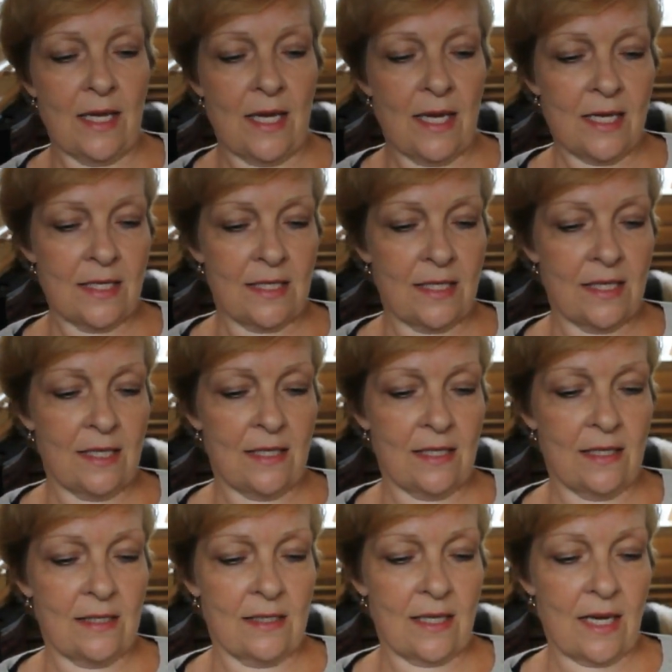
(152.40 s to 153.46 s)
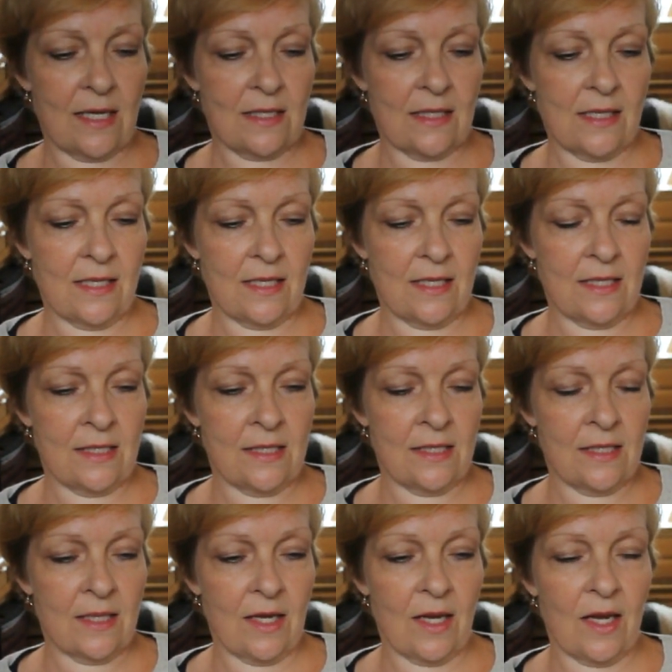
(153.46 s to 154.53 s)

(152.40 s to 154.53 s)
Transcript: Andi Satterlund.